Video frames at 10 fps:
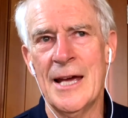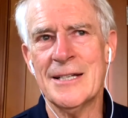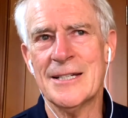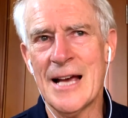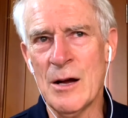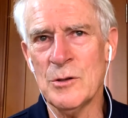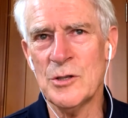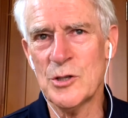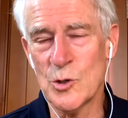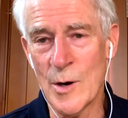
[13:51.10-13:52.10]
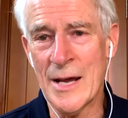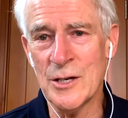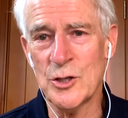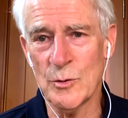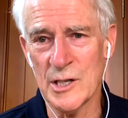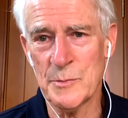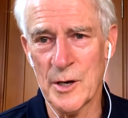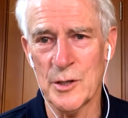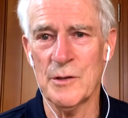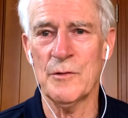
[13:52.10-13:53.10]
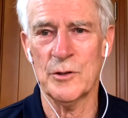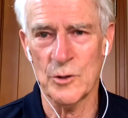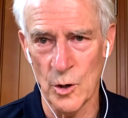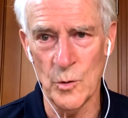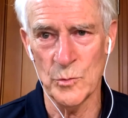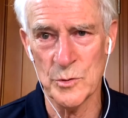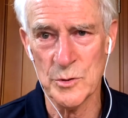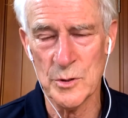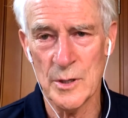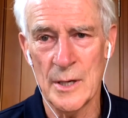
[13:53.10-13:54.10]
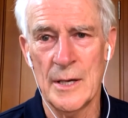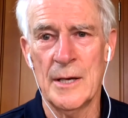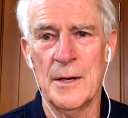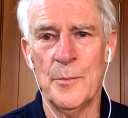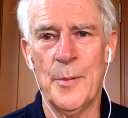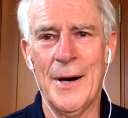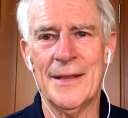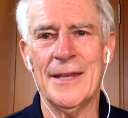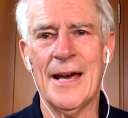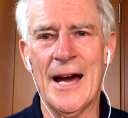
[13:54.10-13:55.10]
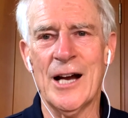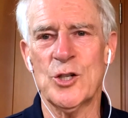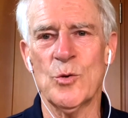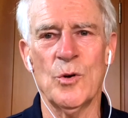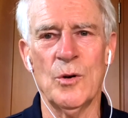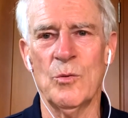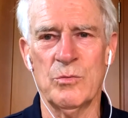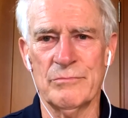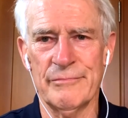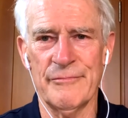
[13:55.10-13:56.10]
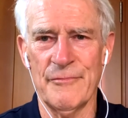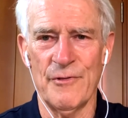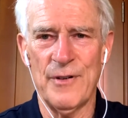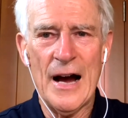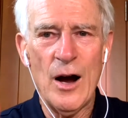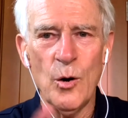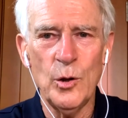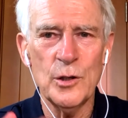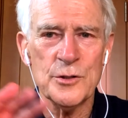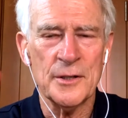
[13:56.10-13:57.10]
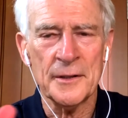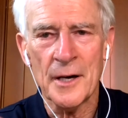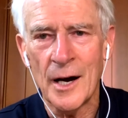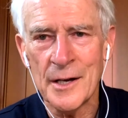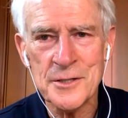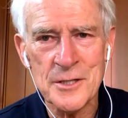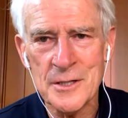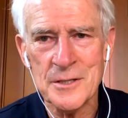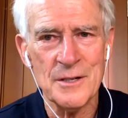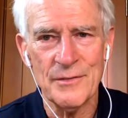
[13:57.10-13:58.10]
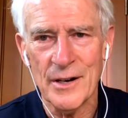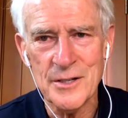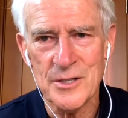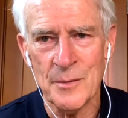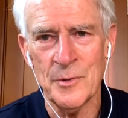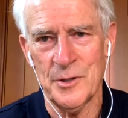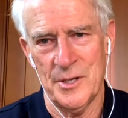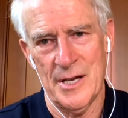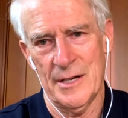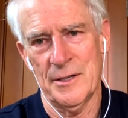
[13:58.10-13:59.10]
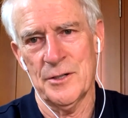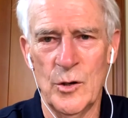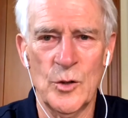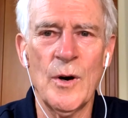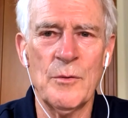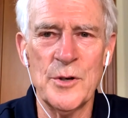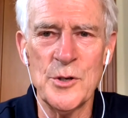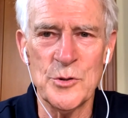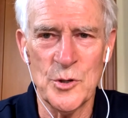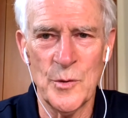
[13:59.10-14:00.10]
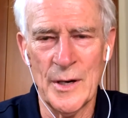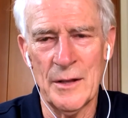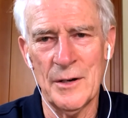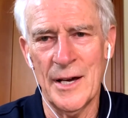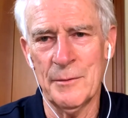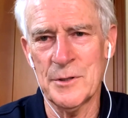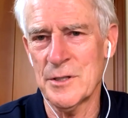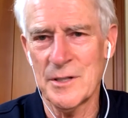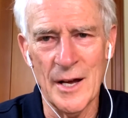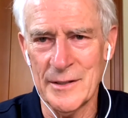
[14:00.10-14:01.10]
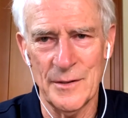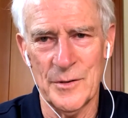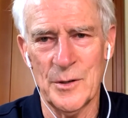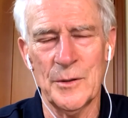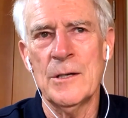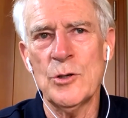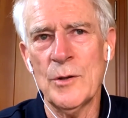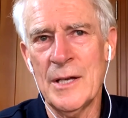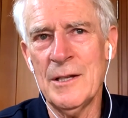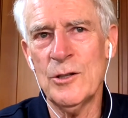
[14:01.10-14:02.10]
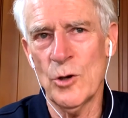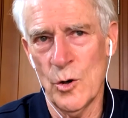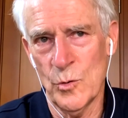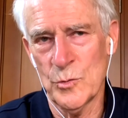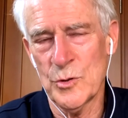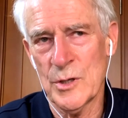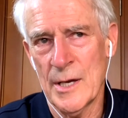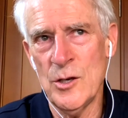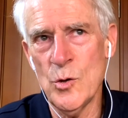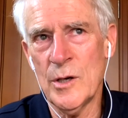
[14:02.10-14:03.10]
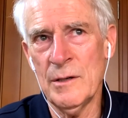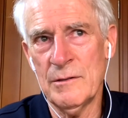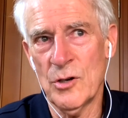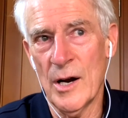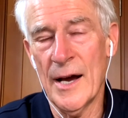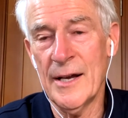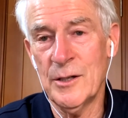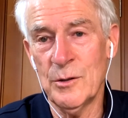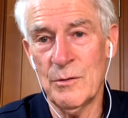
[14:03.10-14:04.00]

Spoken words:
It sounds strange to us because of the tones, but the actual vowels and consonants are very similar to English, or to what we're used to in other languages. Not difficult. So then the tones. You can try to